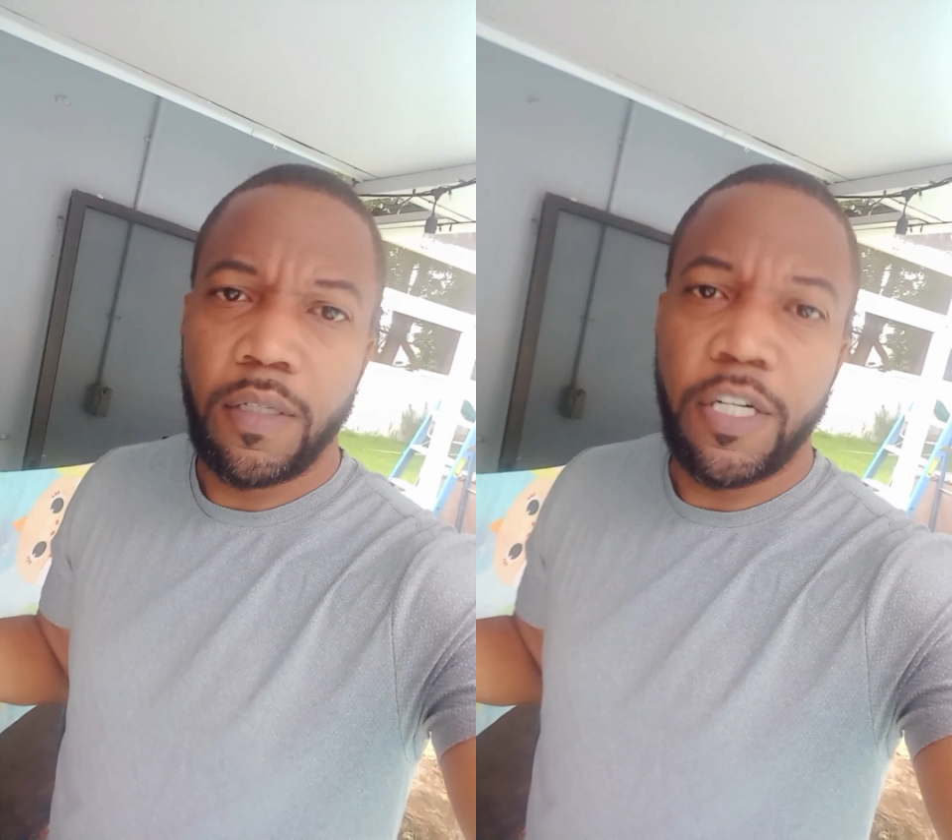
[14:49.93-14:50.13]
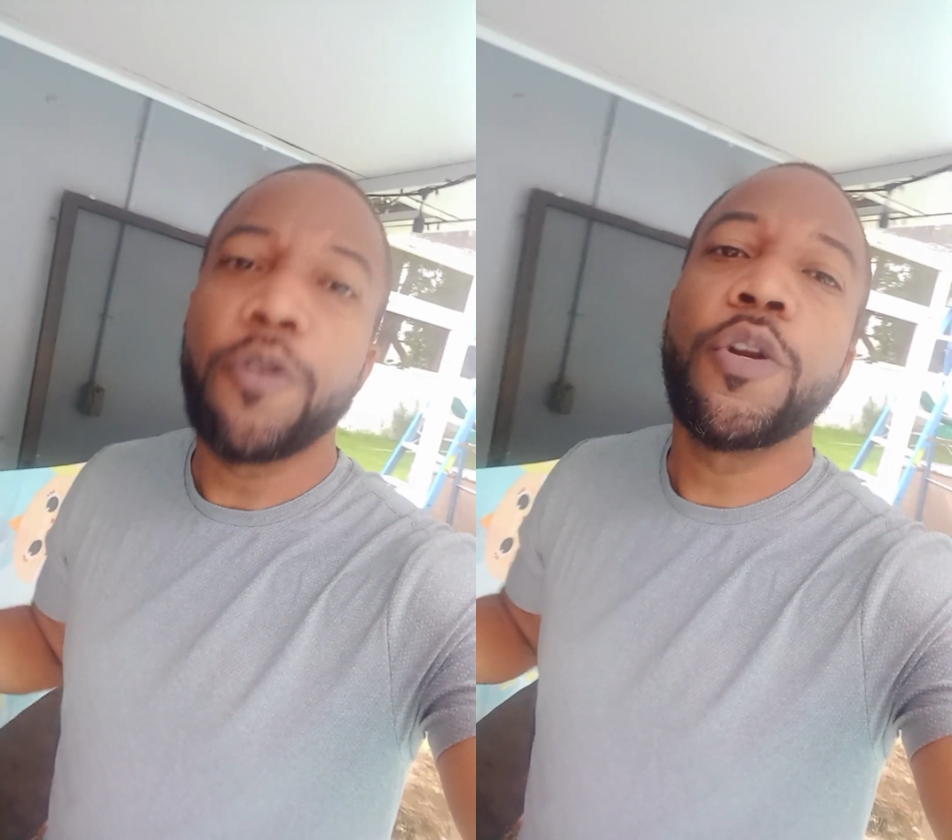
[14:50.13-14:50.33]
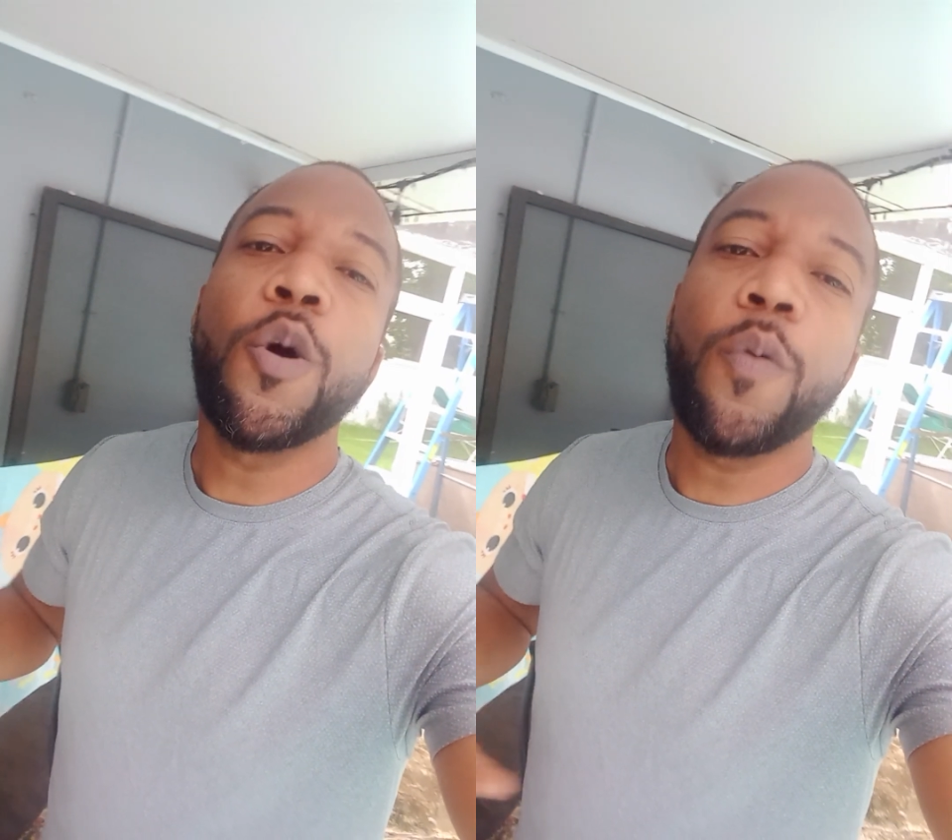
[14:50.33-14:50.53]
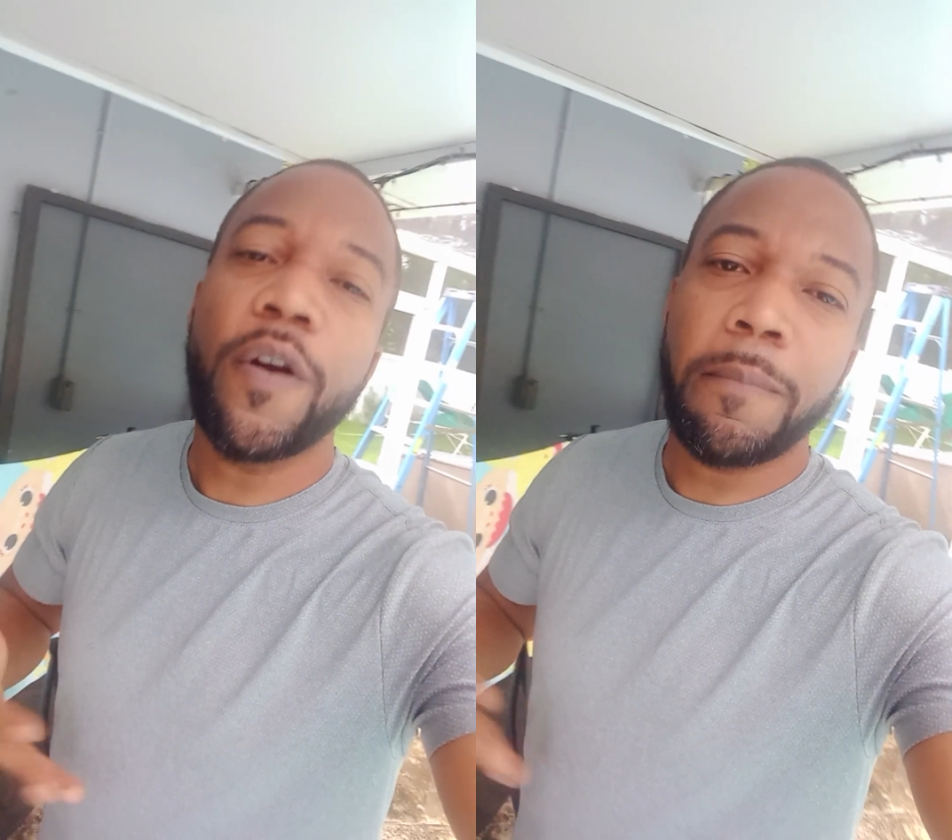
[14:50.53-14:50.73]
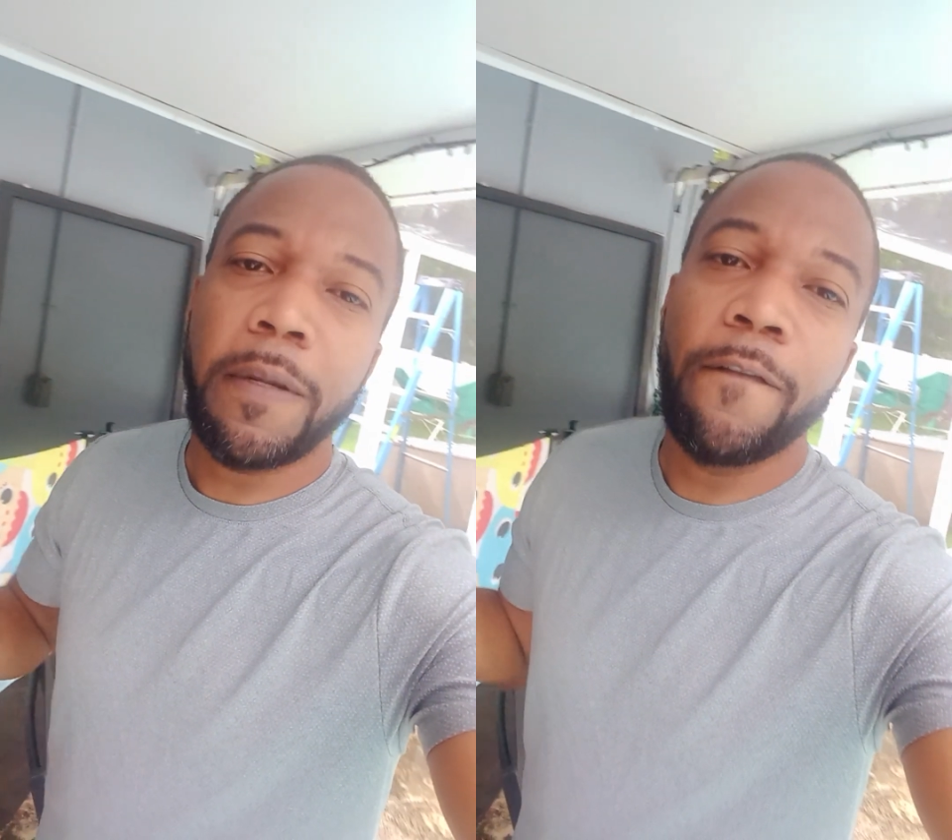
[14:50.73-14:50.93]
They're
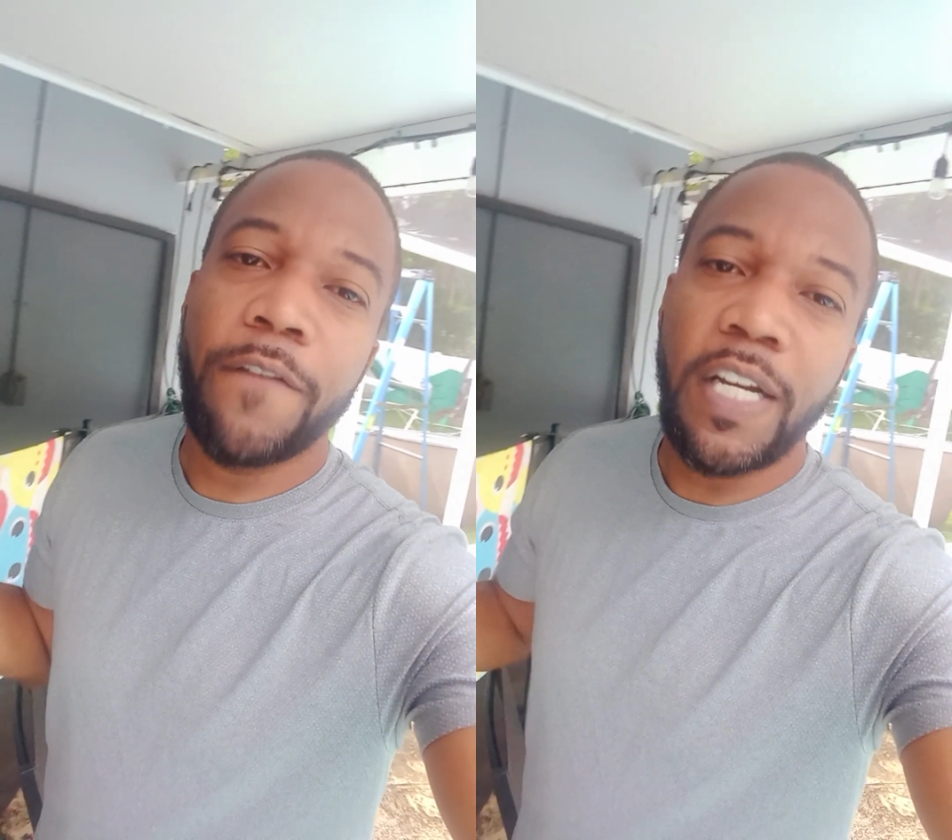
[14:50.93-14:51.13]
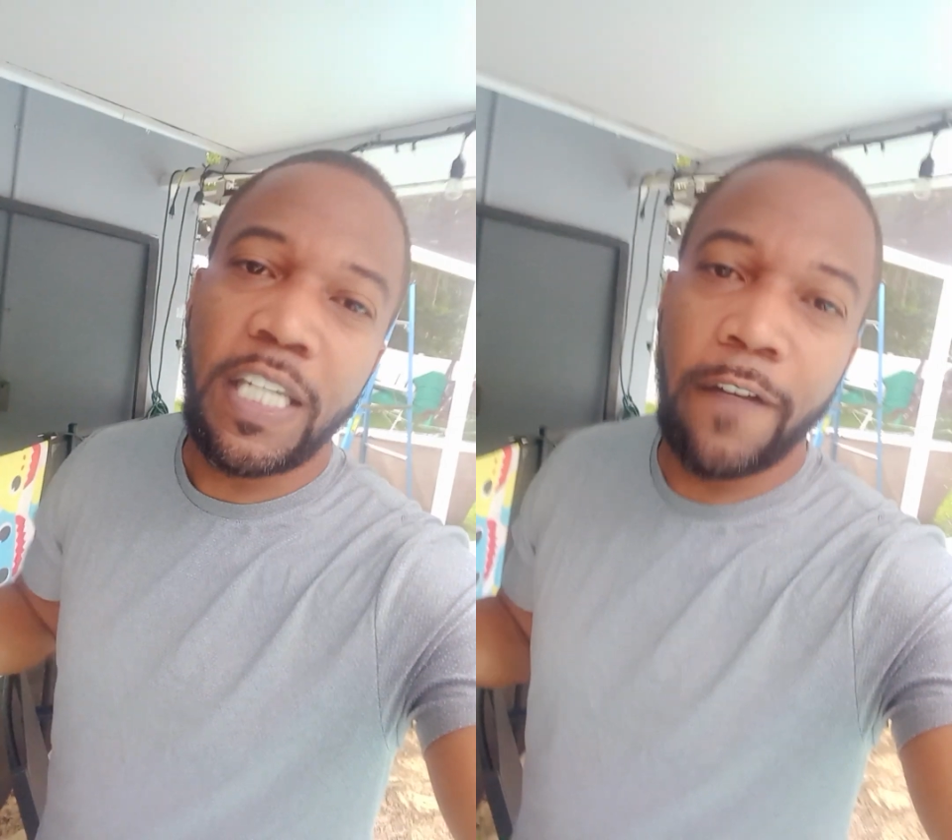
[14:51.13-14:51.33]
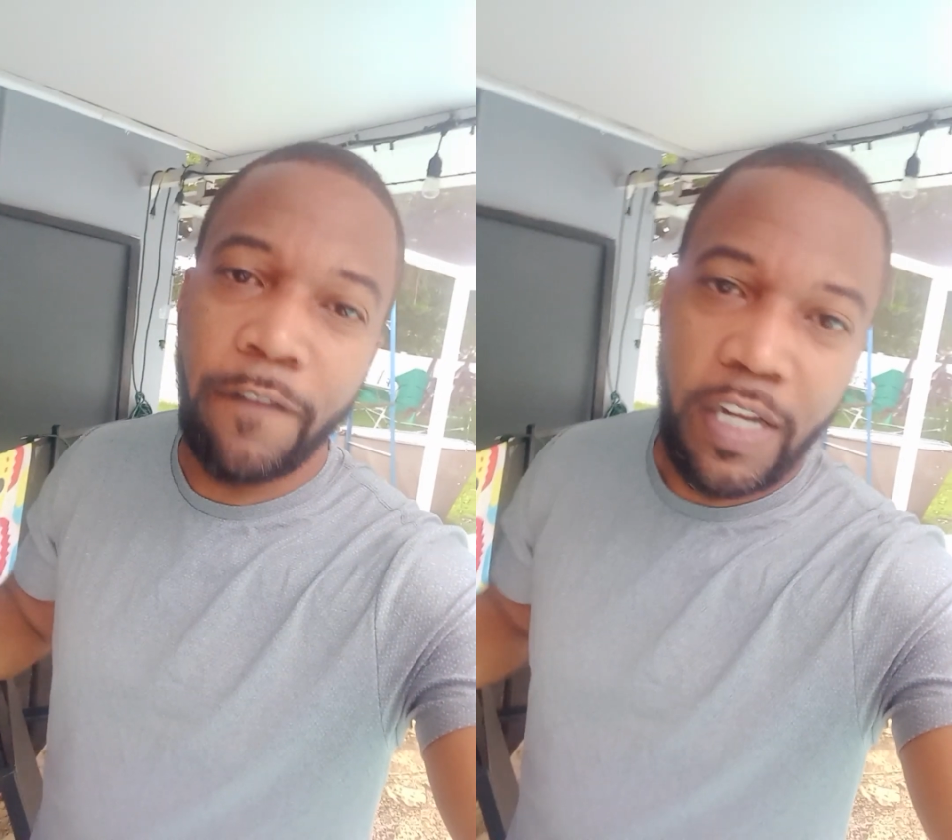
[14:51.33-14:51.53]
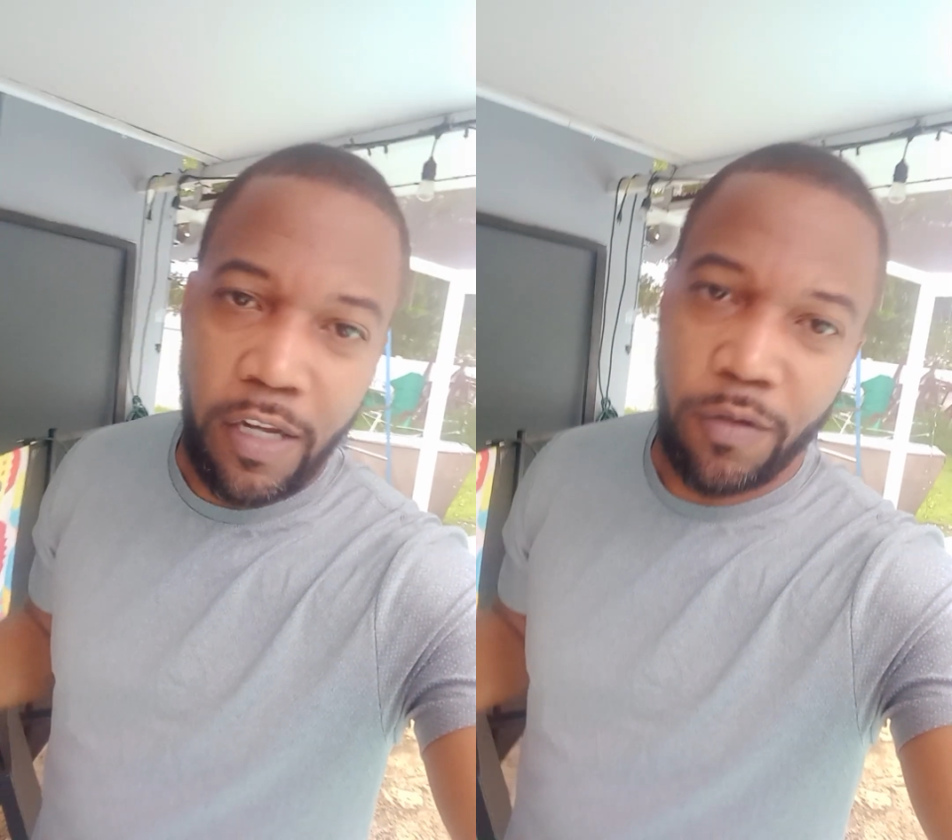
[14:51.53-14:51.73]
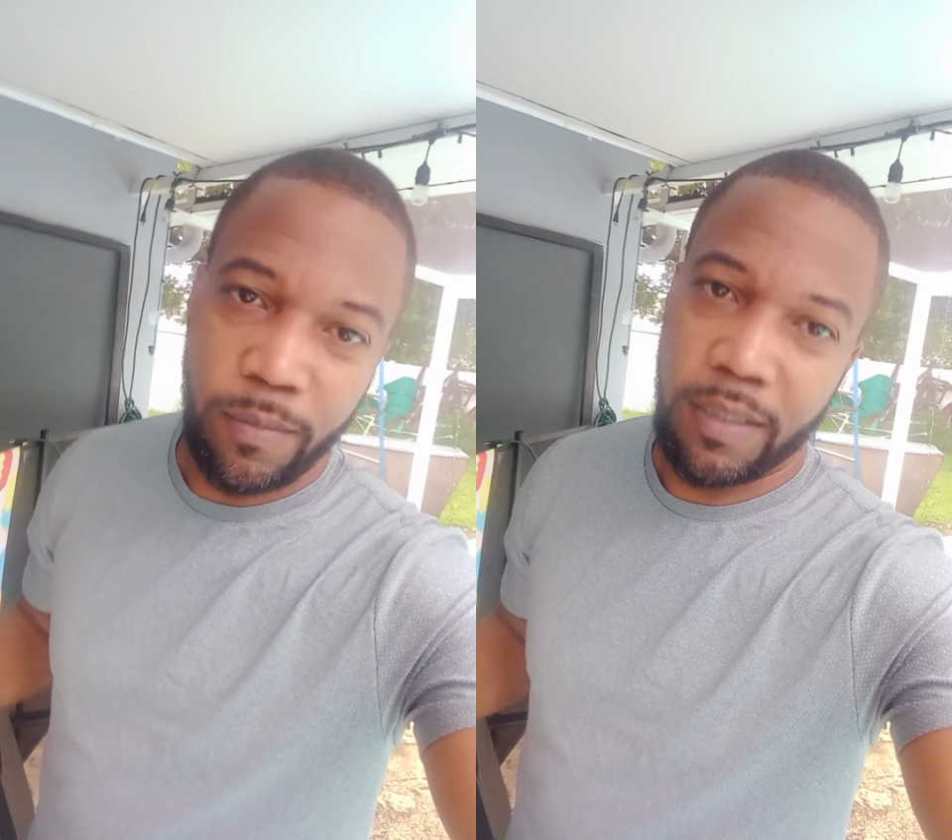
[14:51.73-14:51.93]
nowhere to be fucking
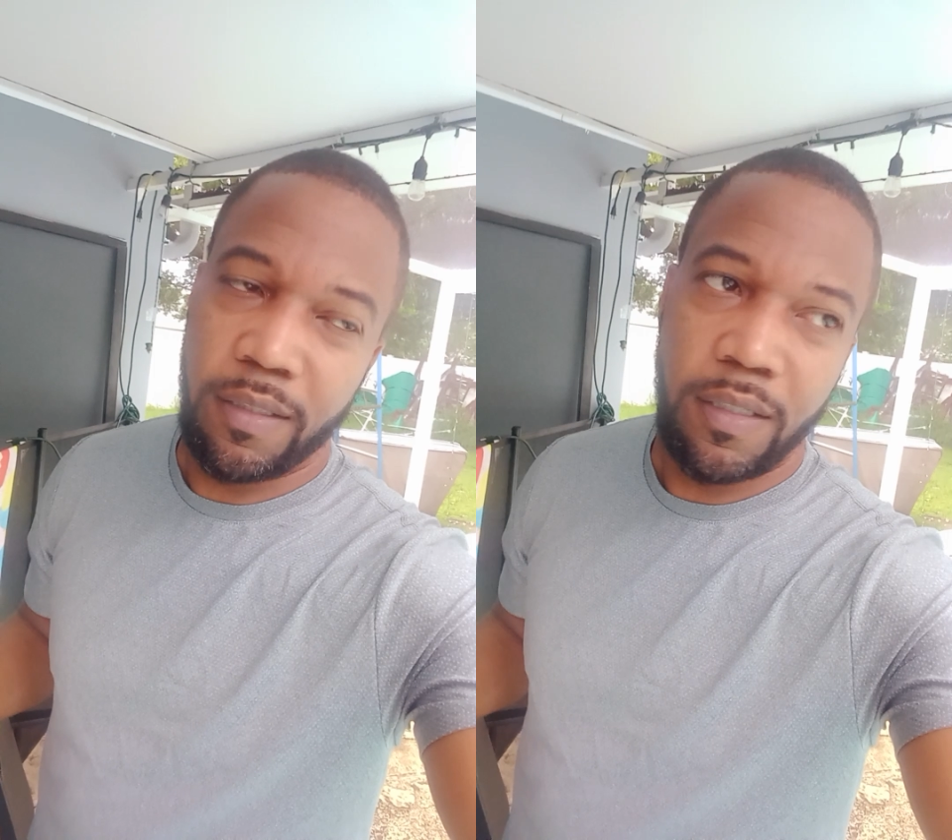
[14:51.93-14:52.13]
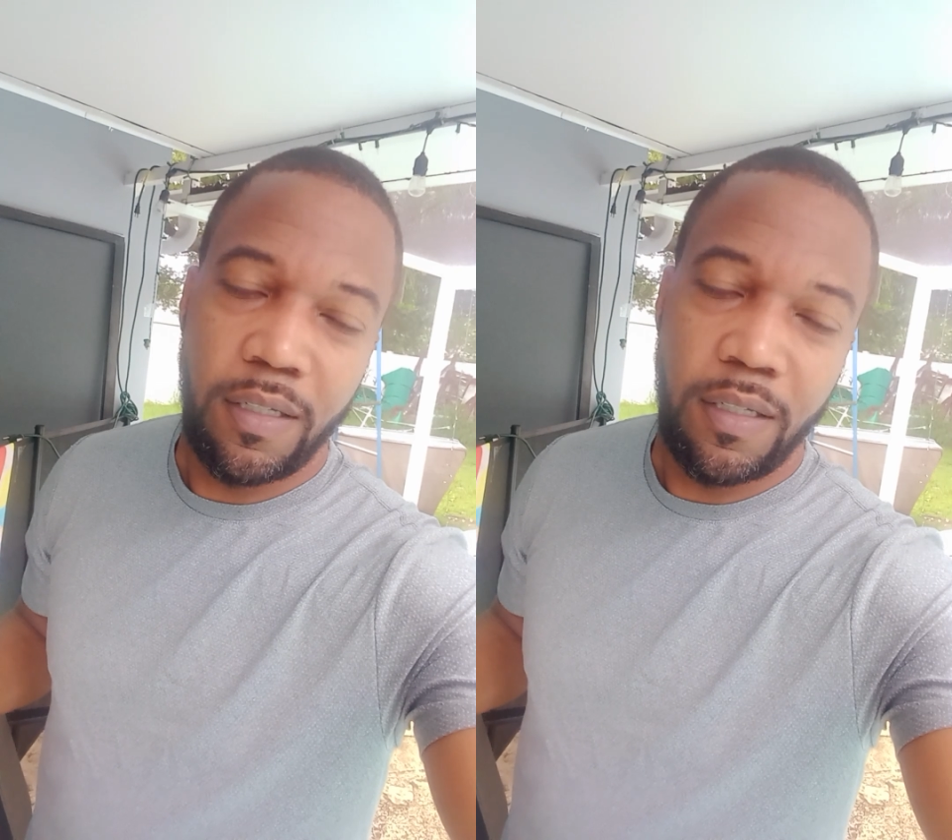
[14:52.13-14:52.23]
found.